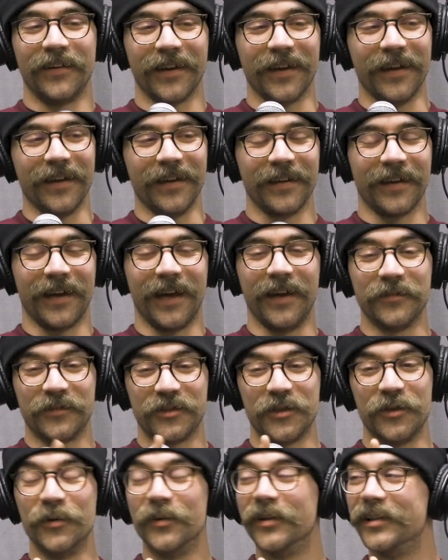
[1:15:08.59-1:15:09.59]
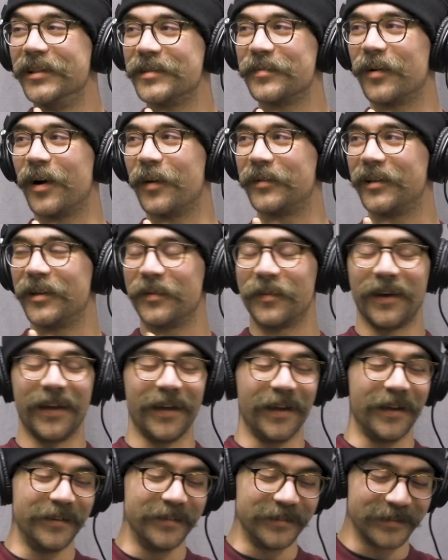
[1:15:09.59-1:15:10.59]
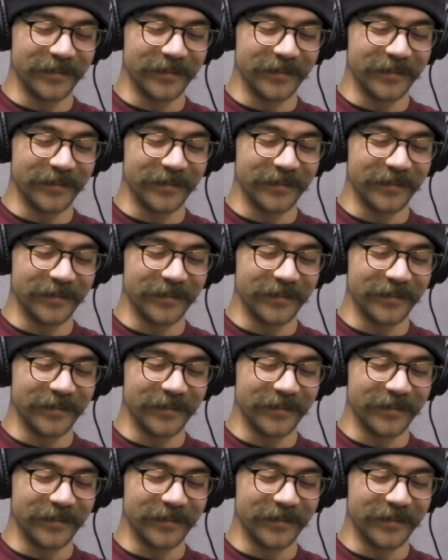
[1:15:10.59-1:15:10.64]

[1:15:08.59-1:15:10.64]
Okay, I have 2 that just popped into my head.